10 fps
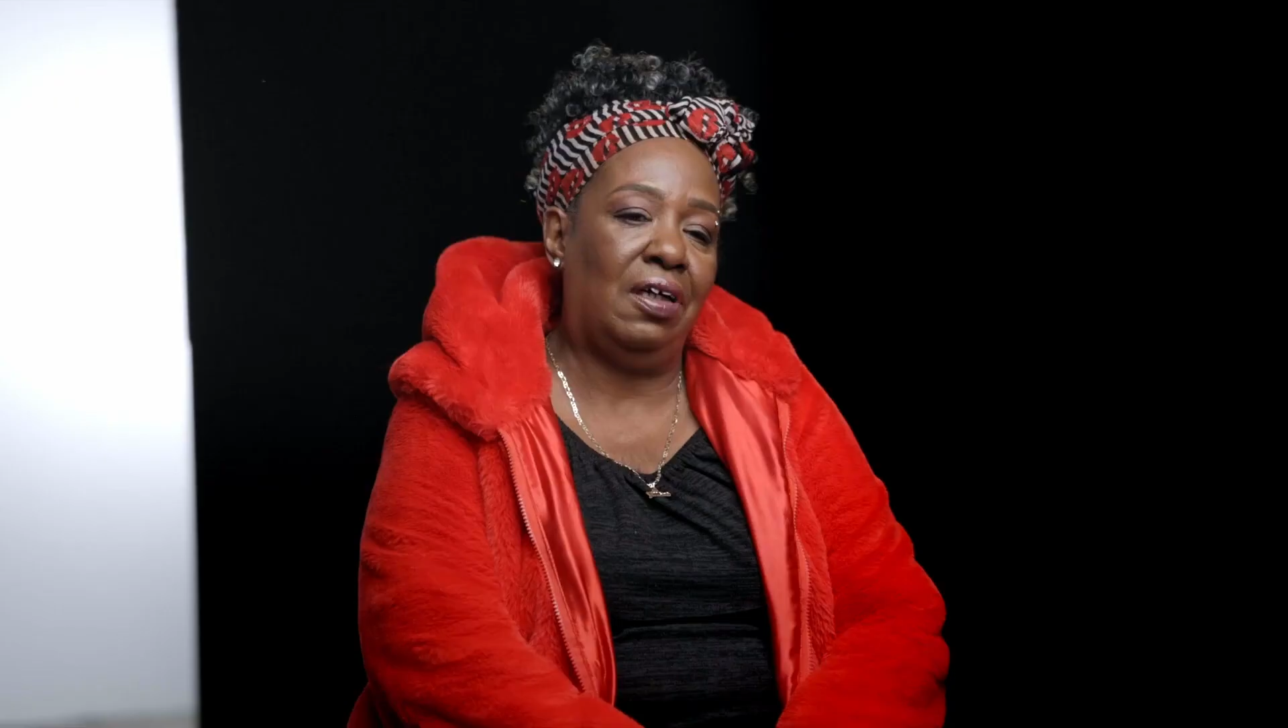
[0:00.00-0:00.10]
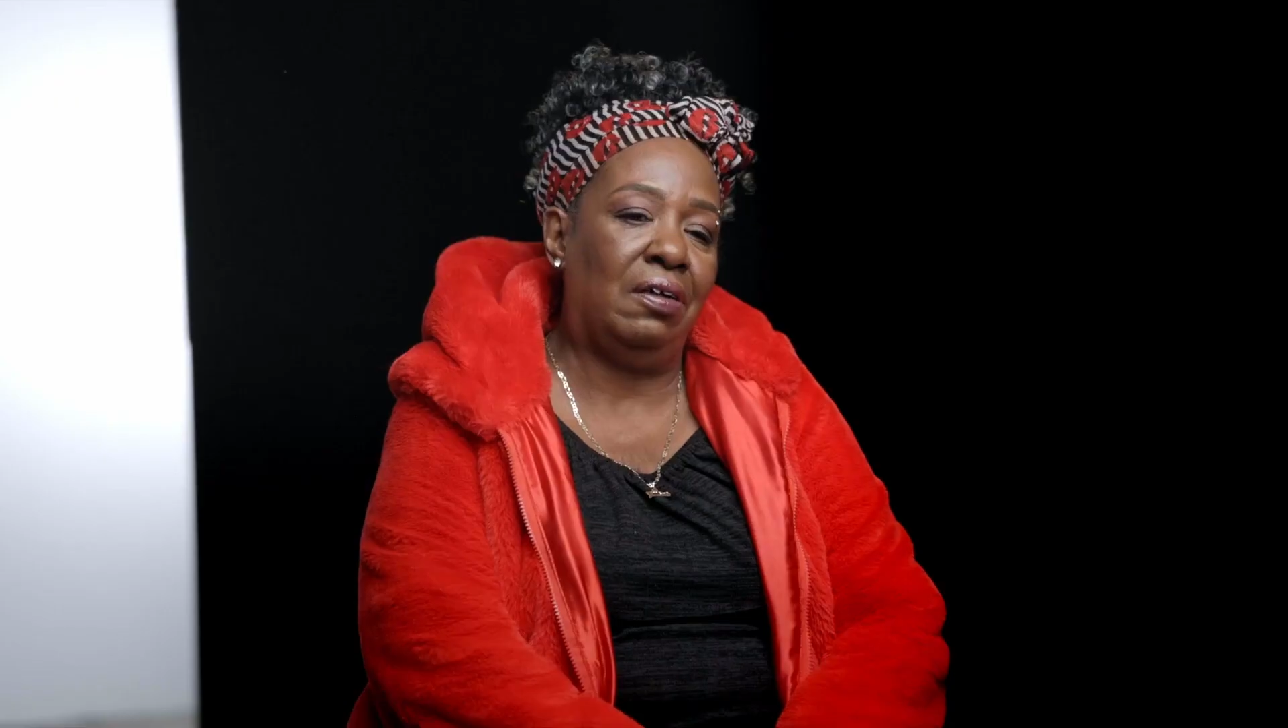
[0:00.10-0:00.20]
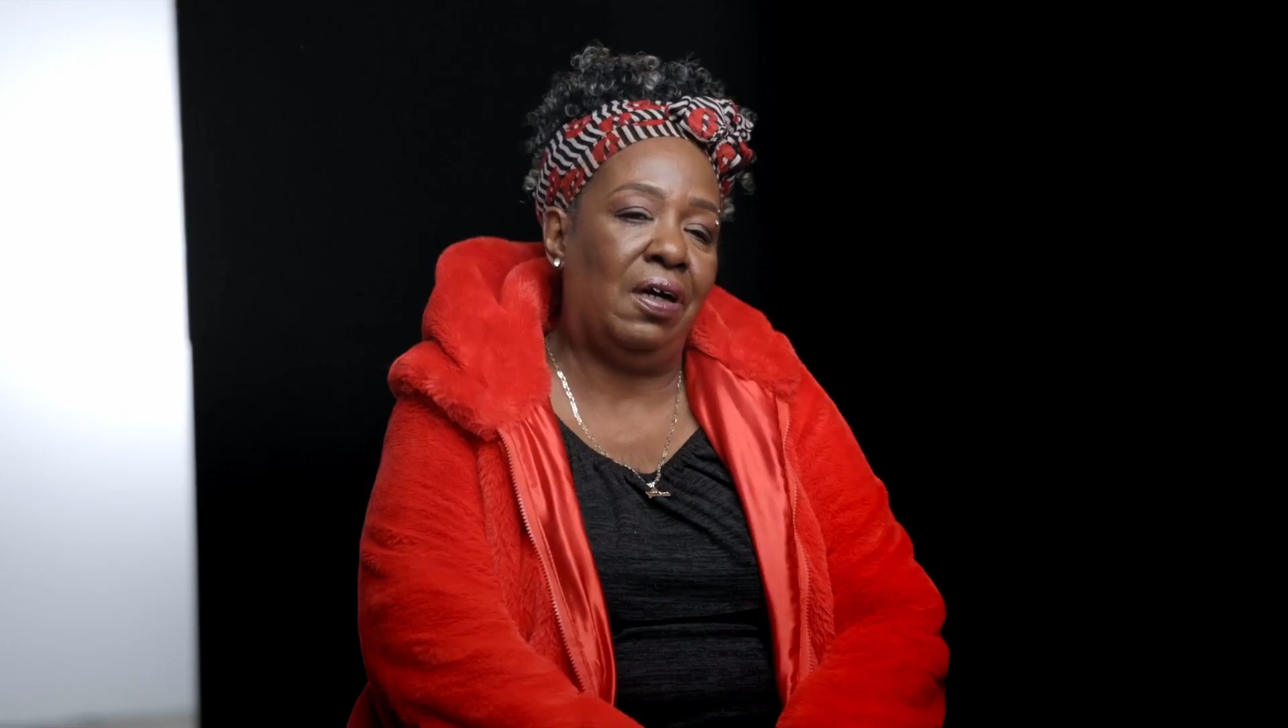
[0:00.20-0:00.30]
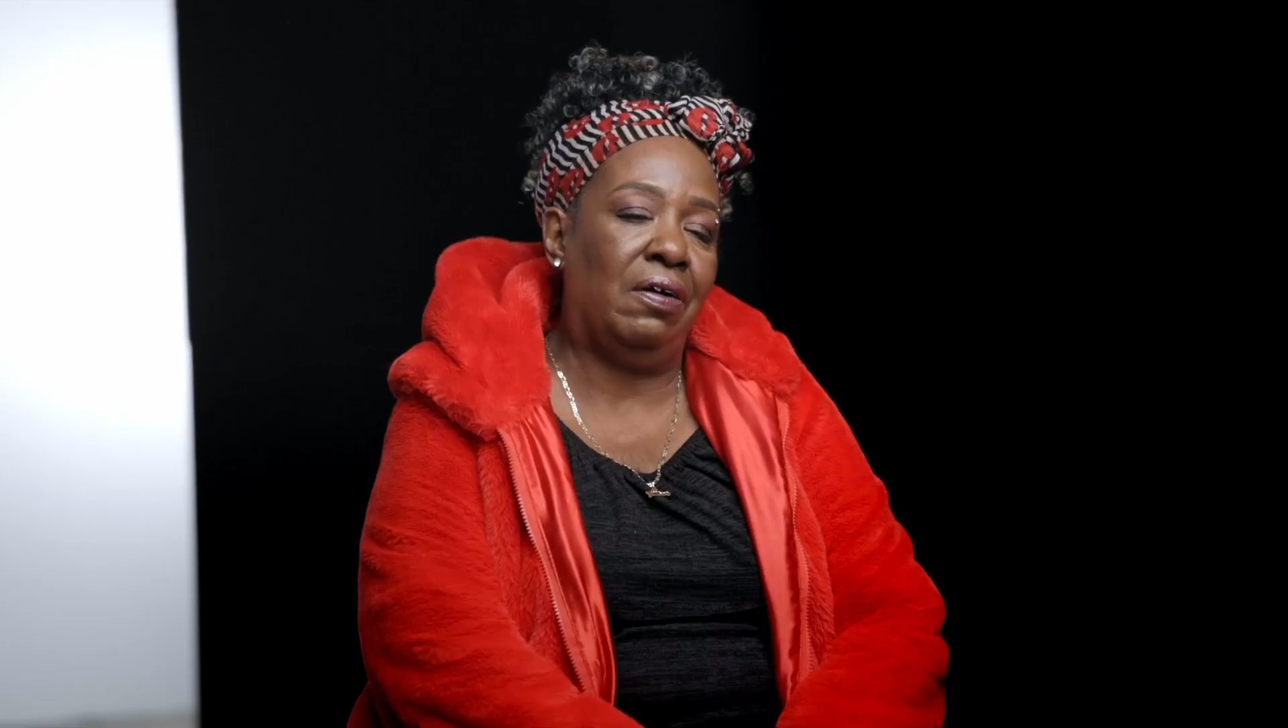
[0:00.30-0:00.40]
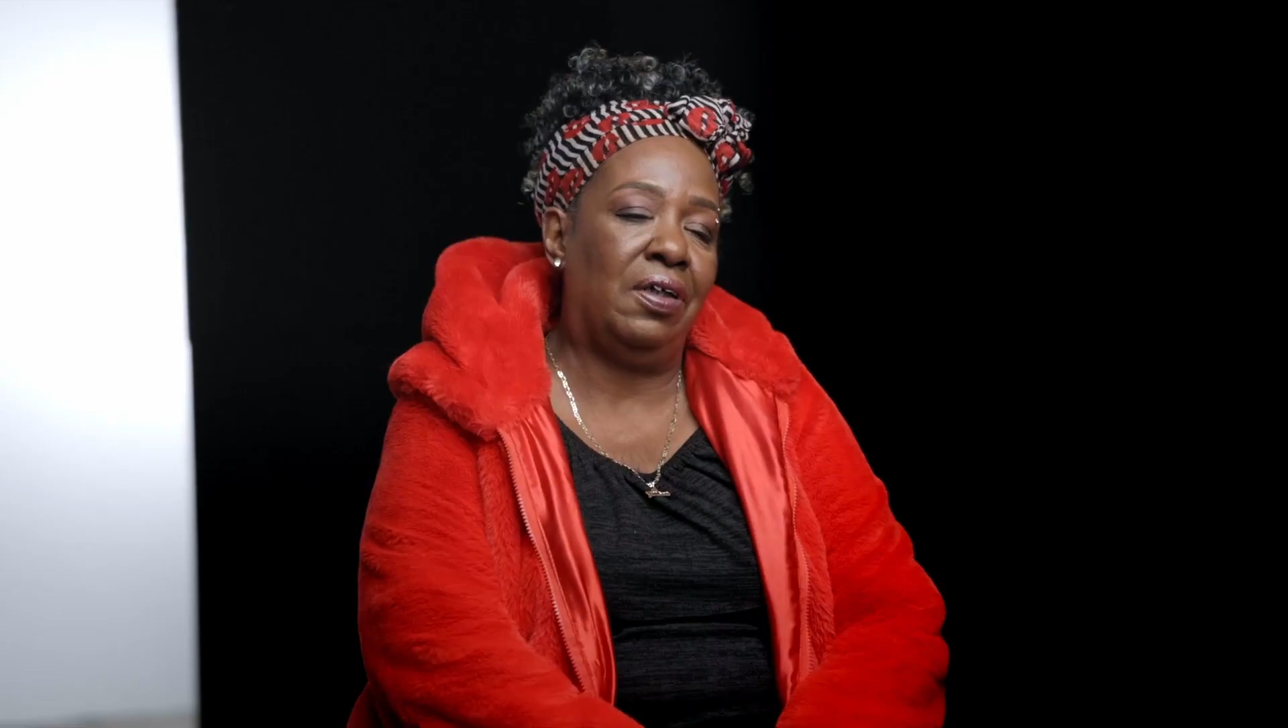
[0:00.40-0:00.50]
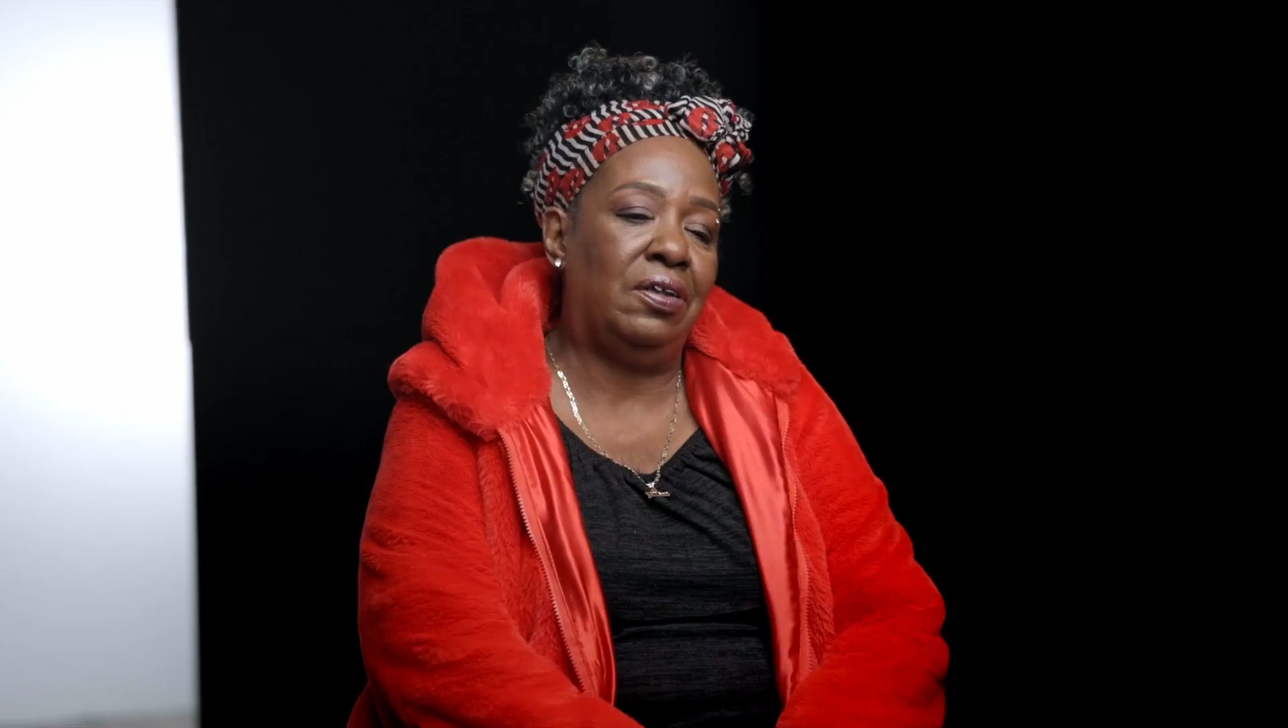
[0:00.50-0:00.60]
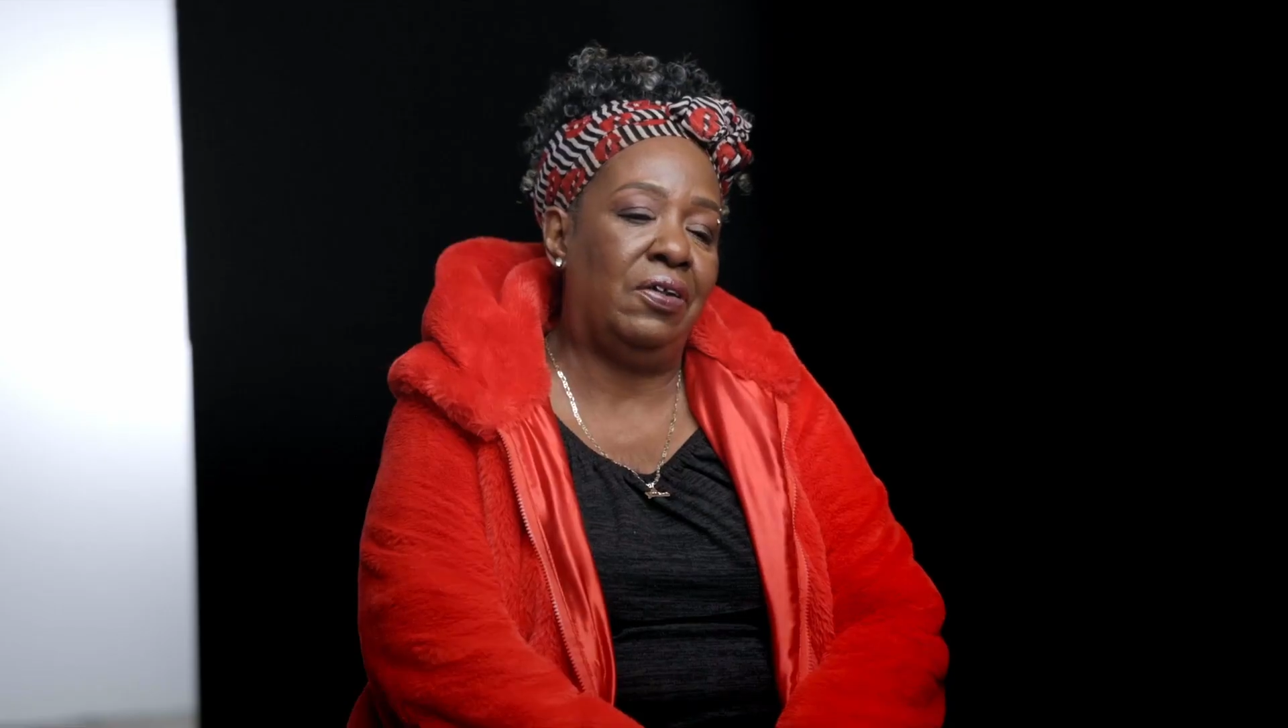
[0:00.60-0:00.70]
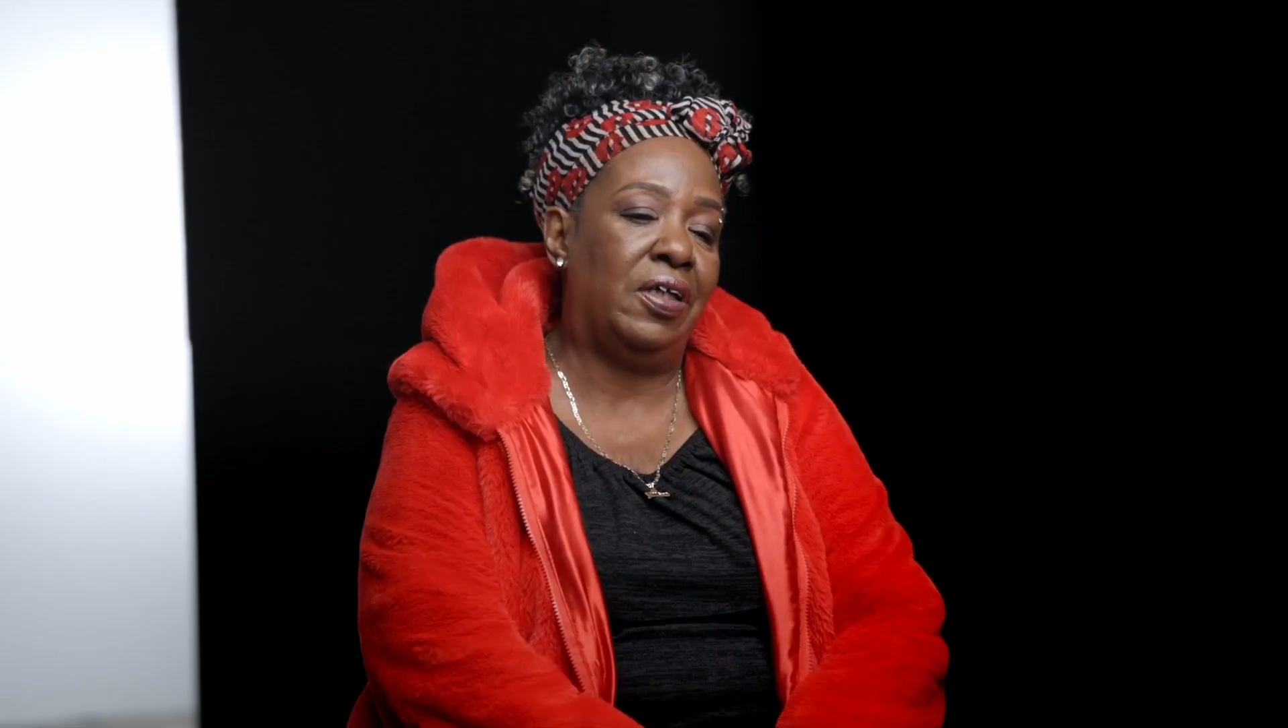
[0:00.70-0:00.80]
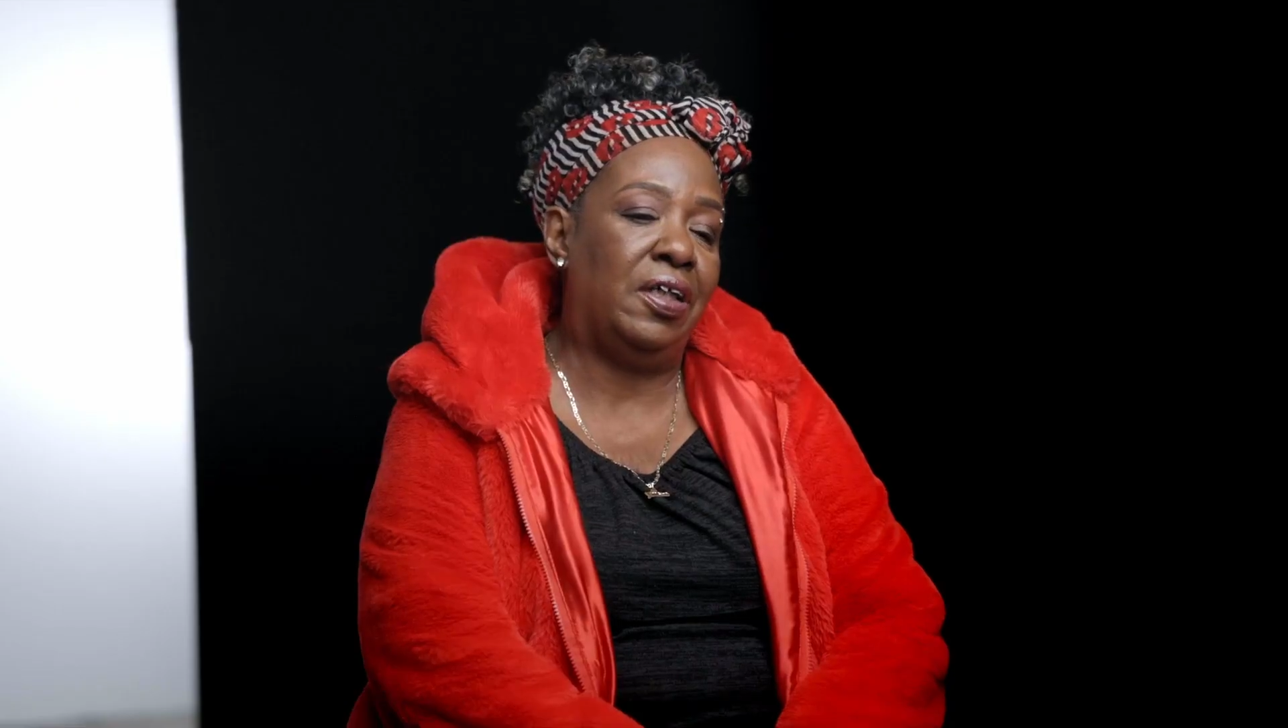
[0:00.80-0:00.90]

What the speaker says: I was so